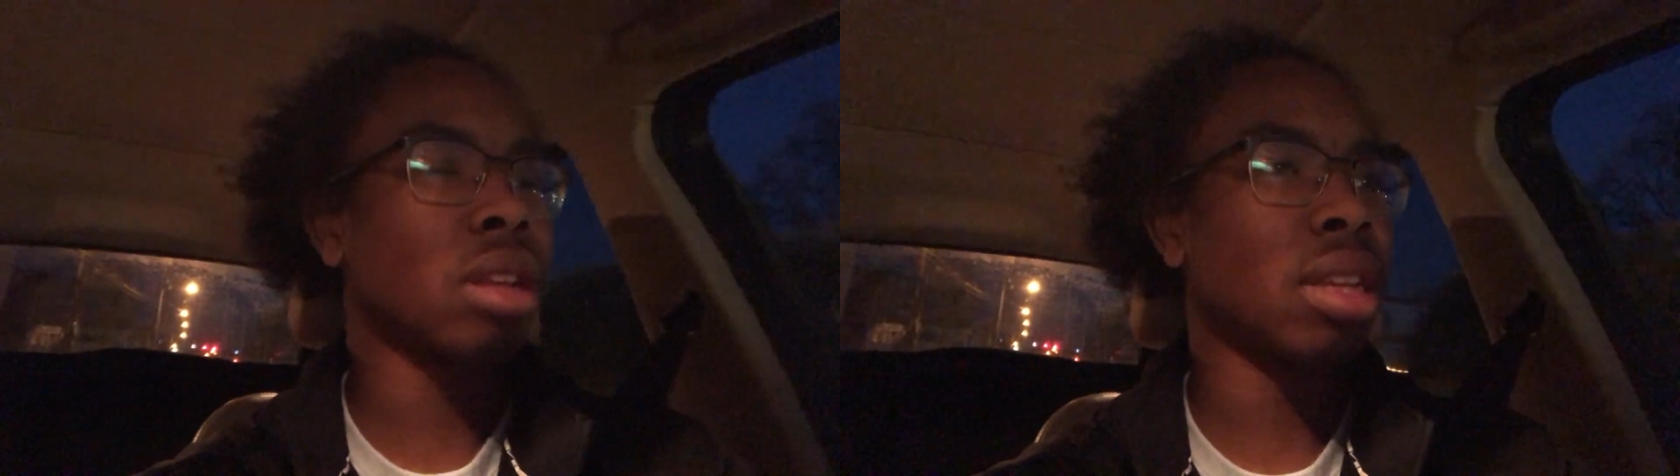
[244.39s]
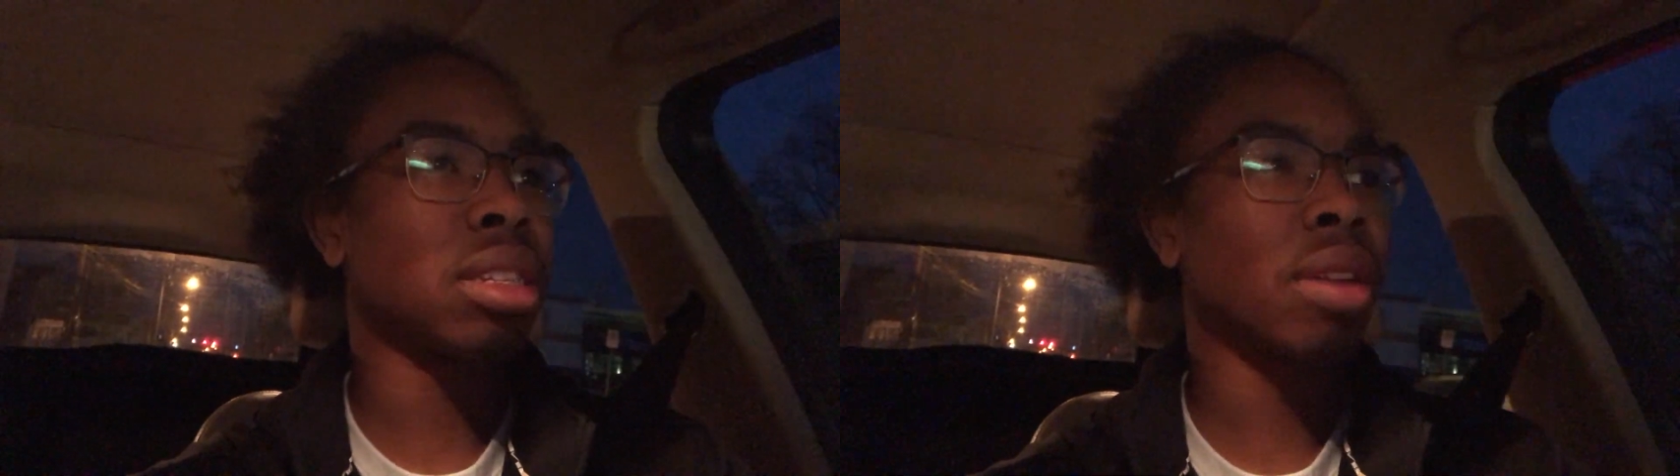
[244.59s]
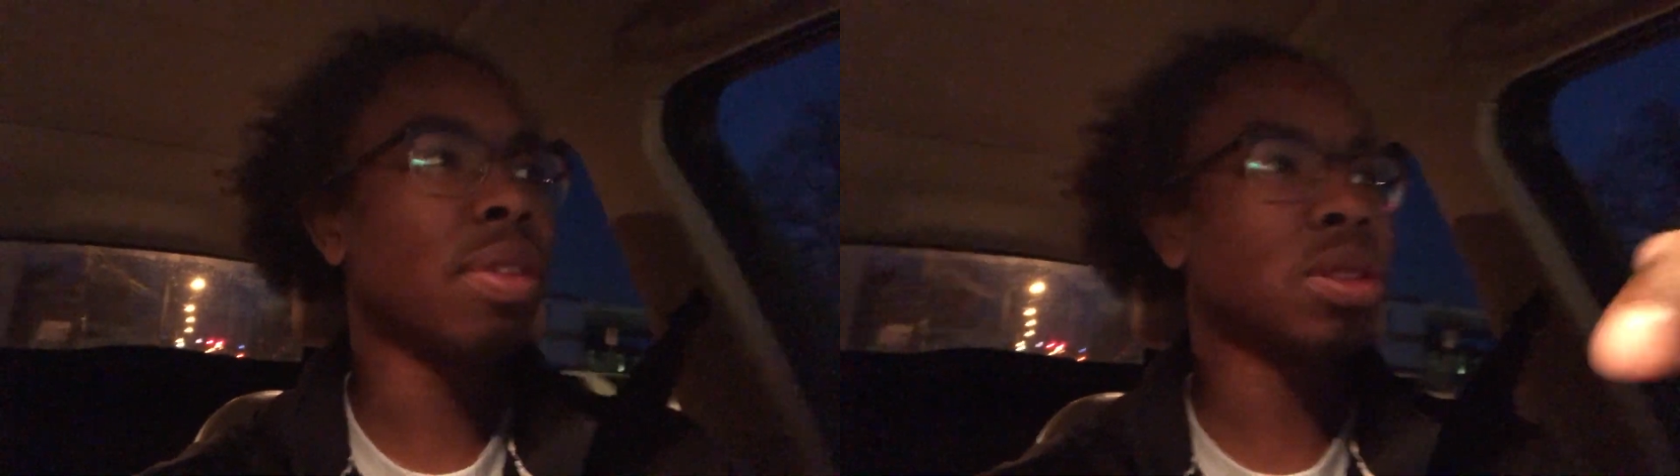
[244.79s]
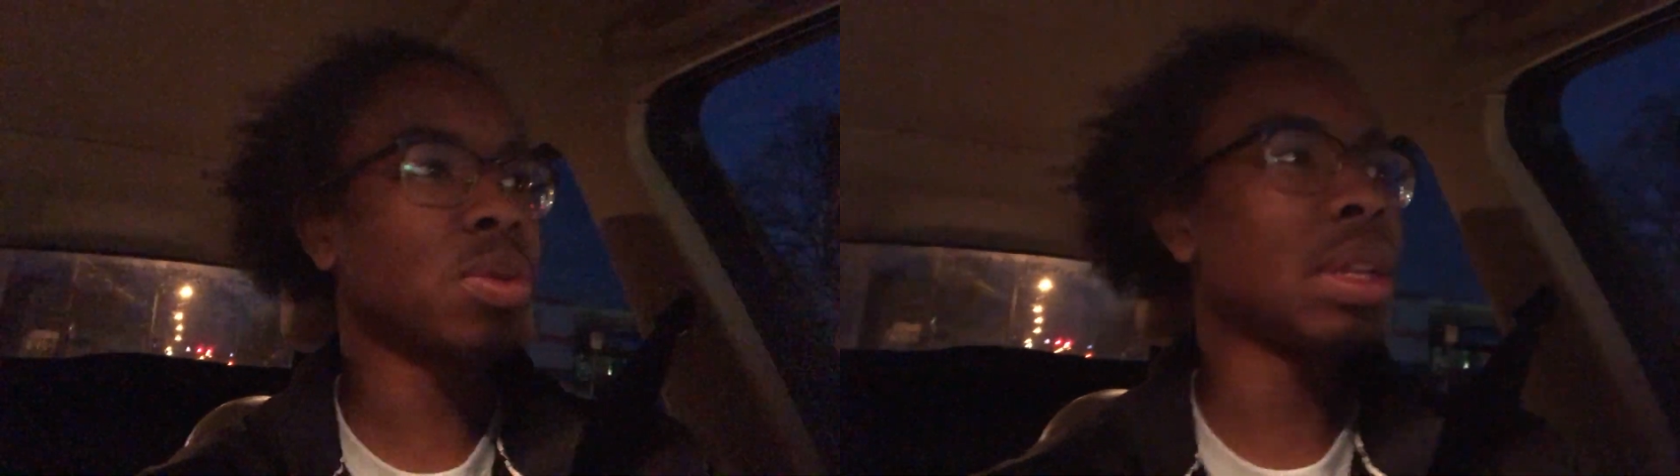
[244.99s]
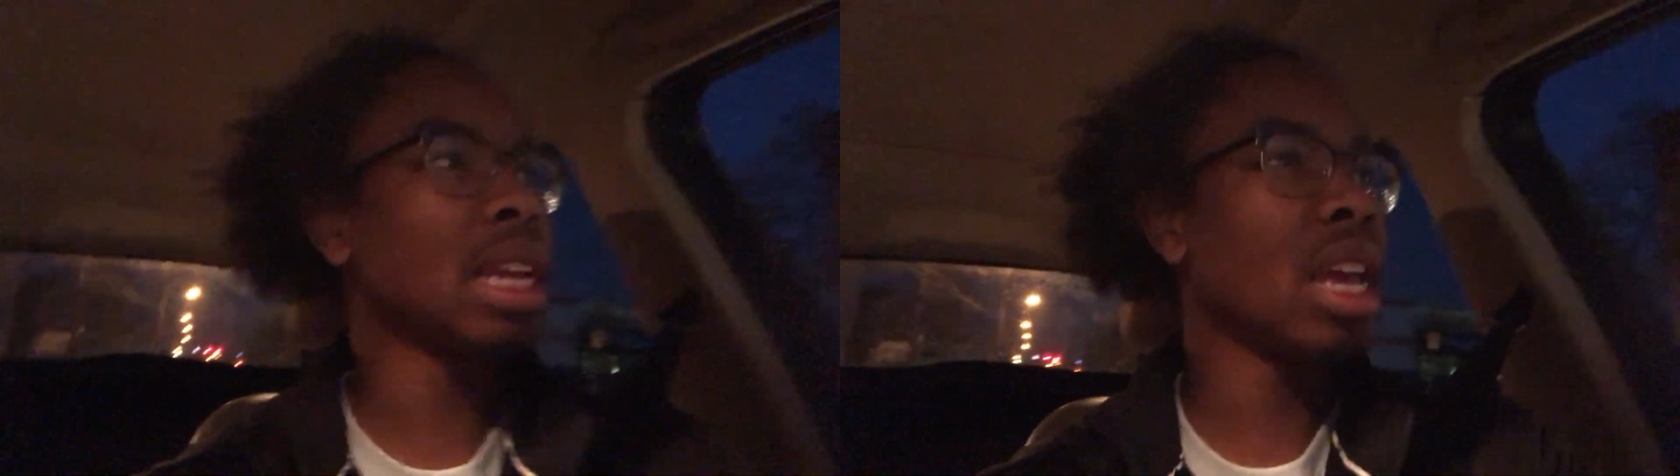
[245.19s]
stuff that's
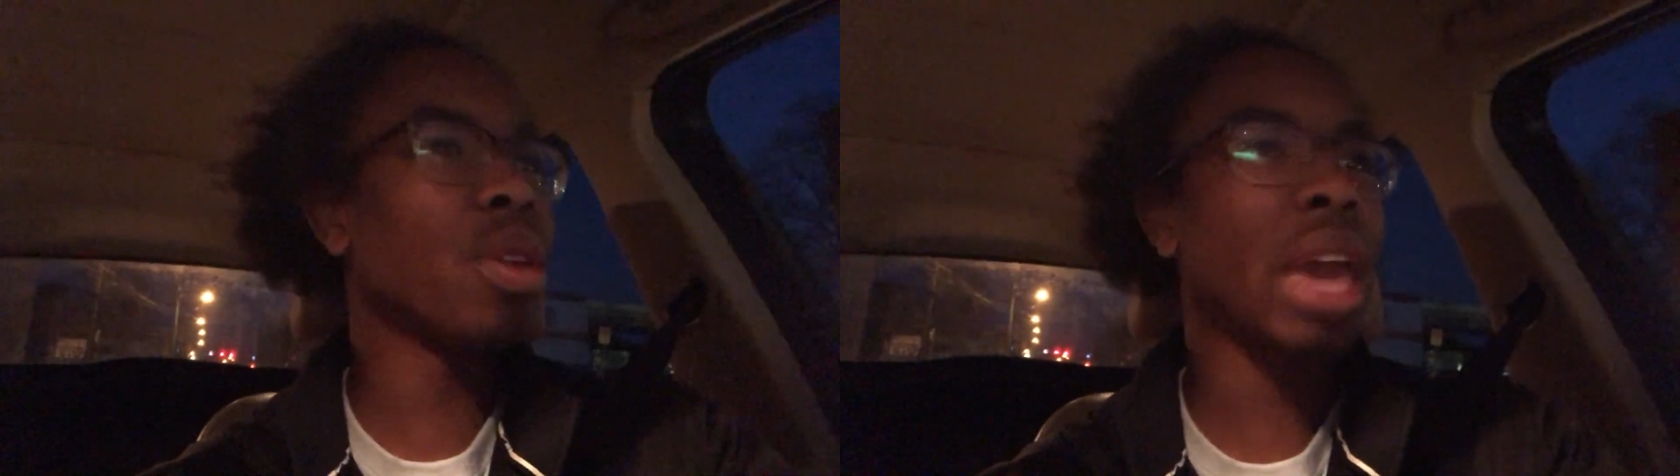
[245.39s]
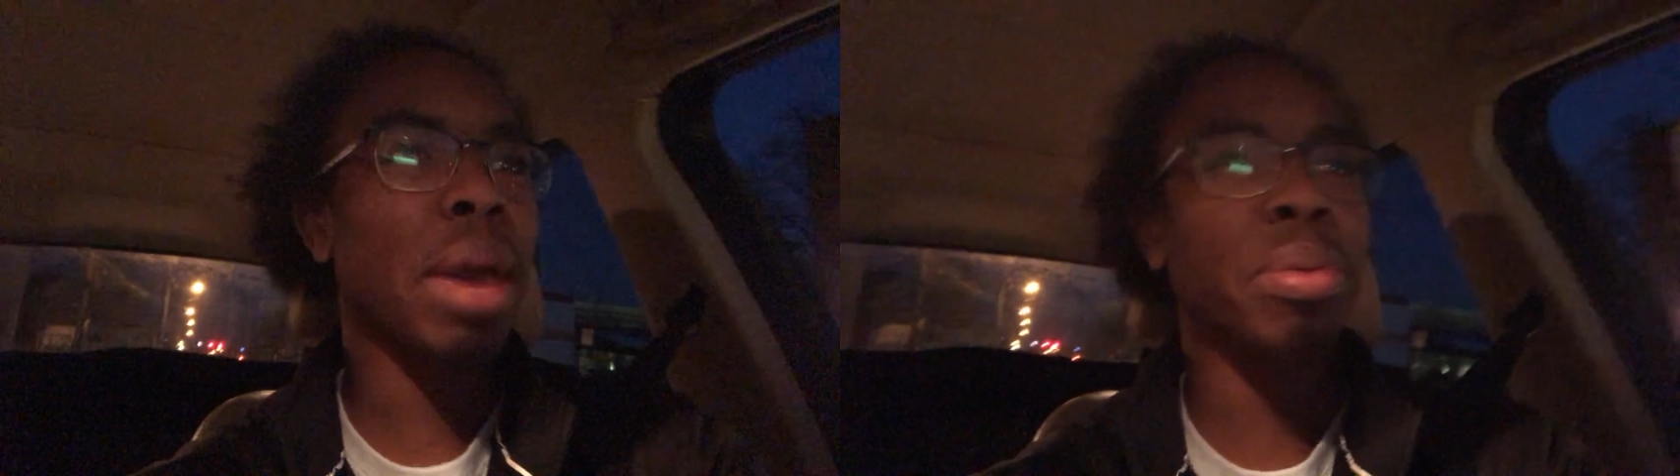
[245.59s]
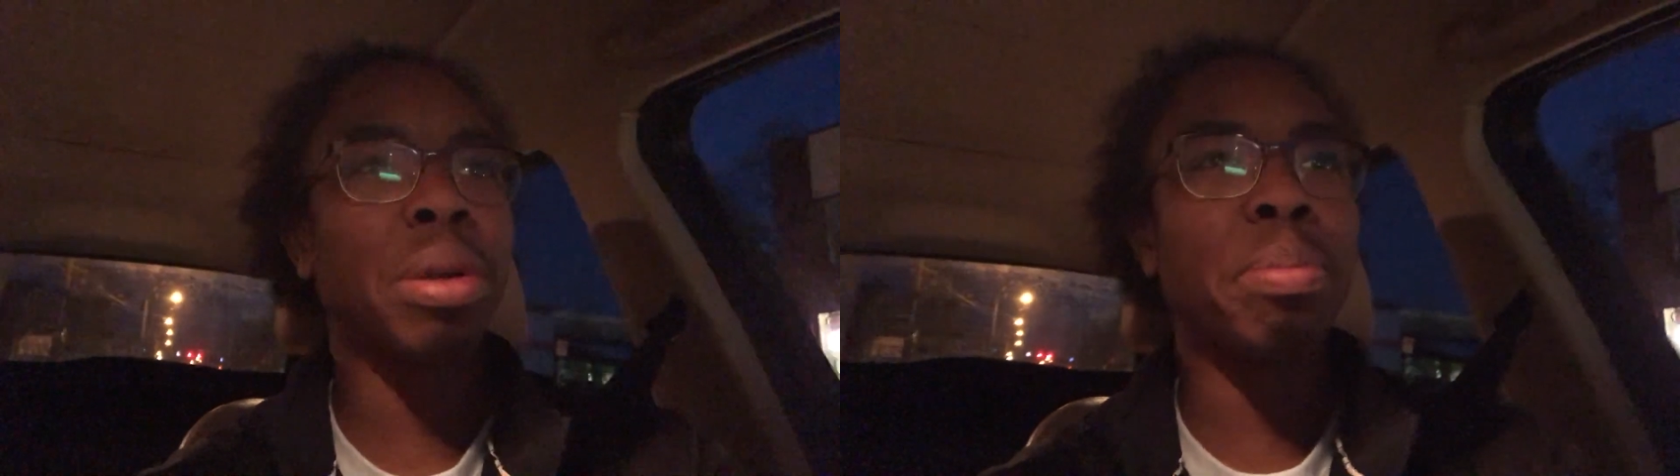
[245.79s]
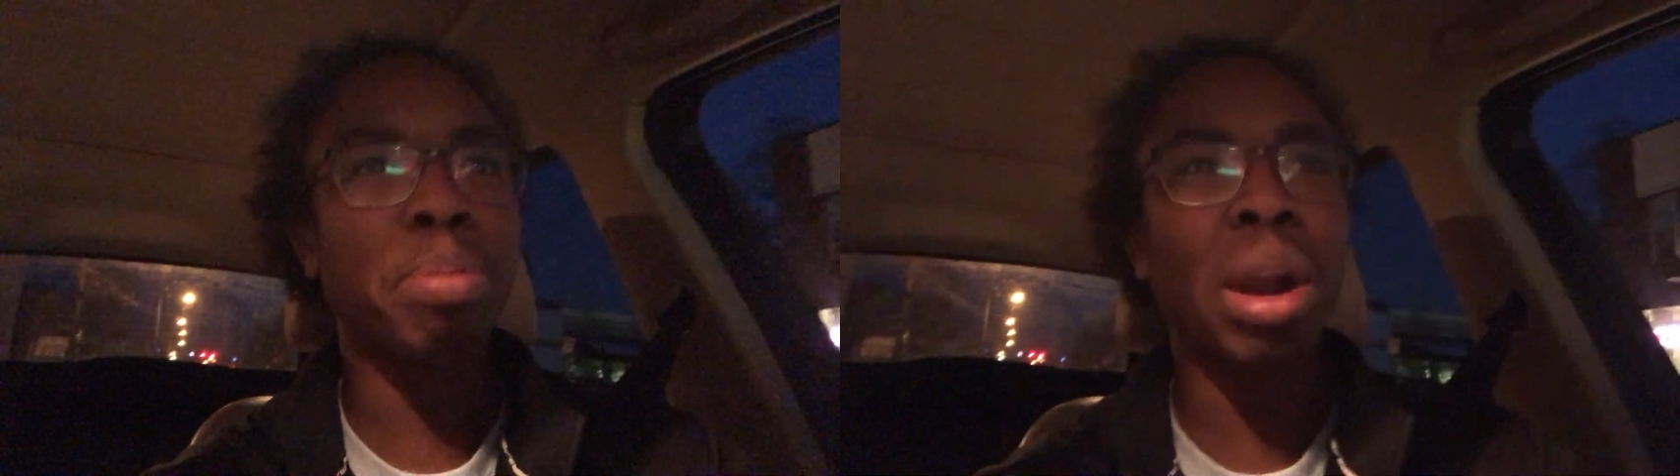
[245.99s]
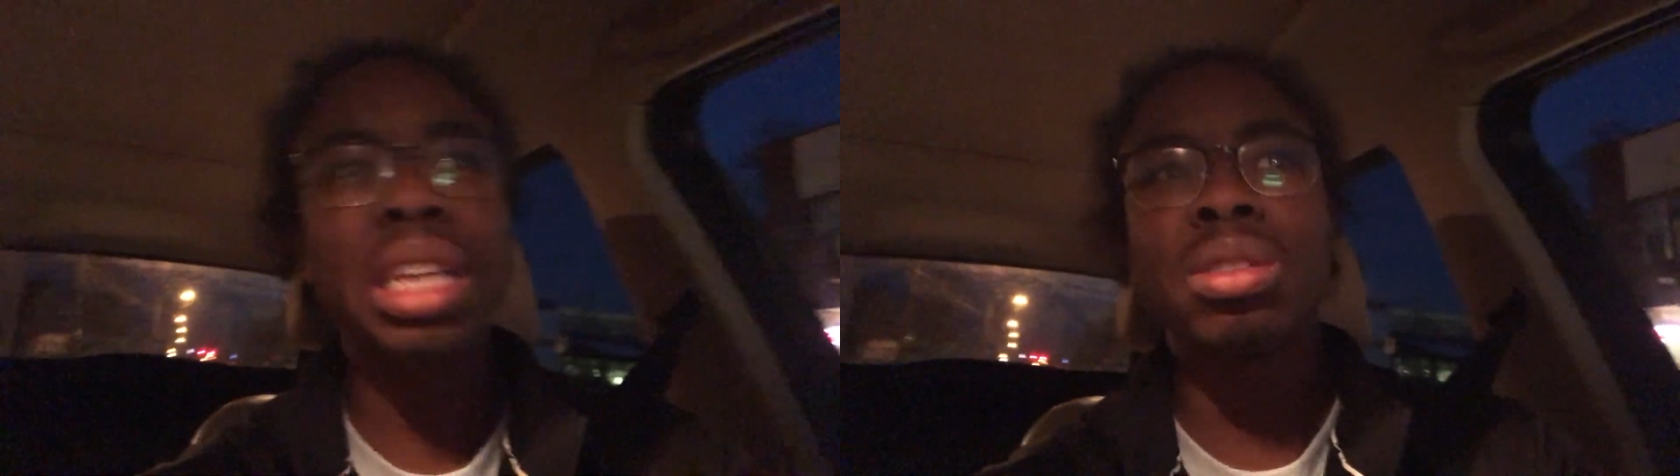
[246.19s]
really you can't put a
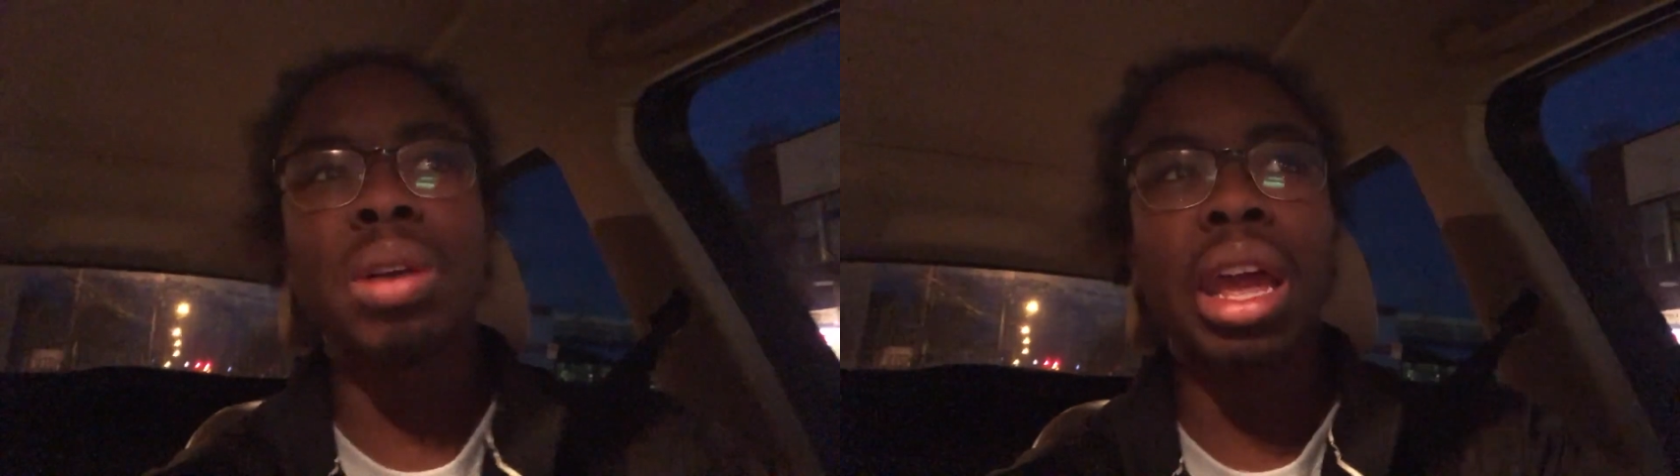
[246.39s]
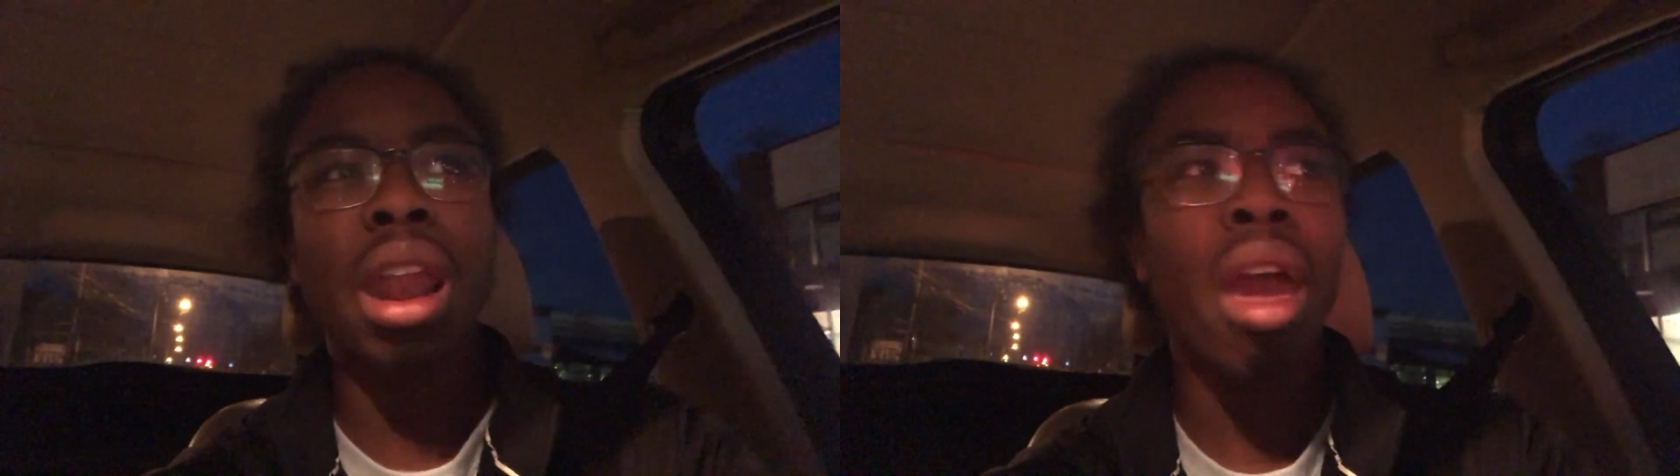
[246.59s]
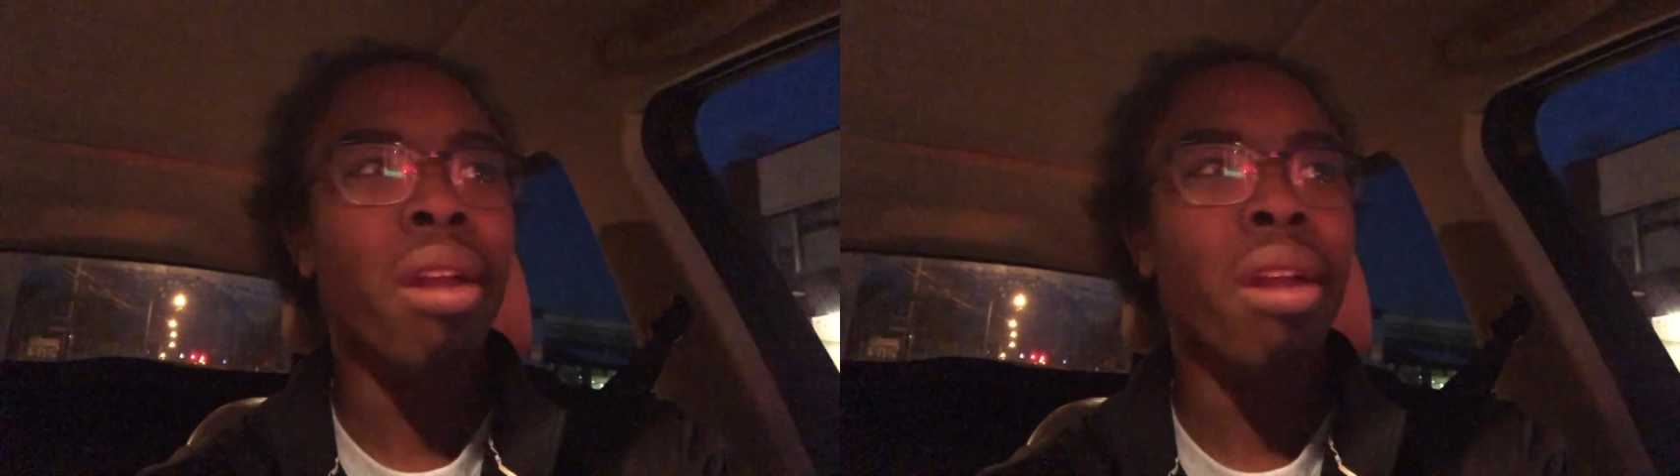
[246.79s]
price on it